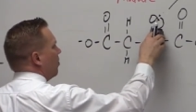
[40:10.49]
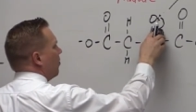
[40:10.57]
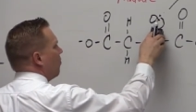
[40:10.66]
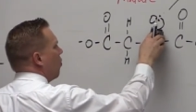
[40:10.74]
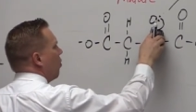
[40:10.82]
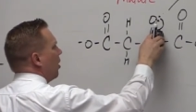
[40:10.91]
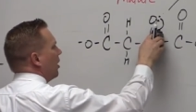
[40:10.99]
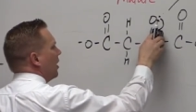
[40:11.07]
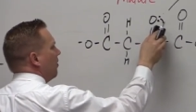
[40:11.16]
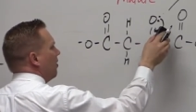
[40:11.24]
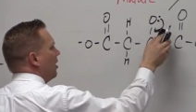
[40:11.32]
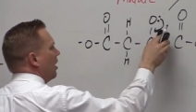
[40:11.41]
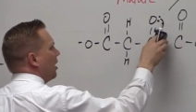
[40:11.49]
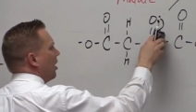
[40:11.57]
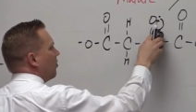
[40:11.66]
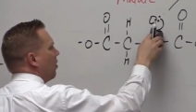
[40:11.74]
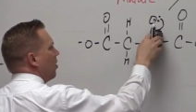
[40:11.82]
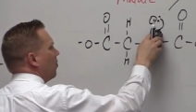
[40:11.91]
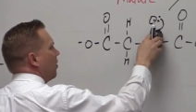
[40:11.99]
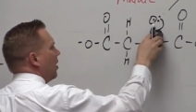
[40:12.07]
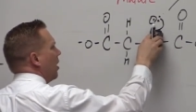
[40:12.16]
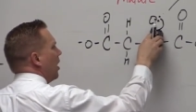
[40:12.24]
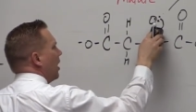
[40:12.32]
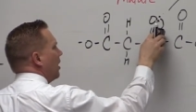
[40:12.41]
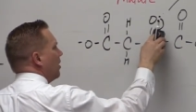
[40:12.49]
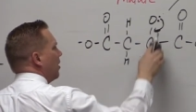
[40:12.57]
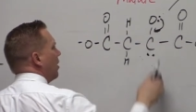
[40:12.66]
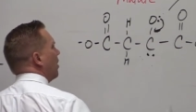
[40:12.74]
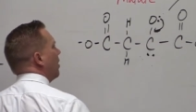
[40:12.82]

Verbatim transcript: before and leaving the electrons behind.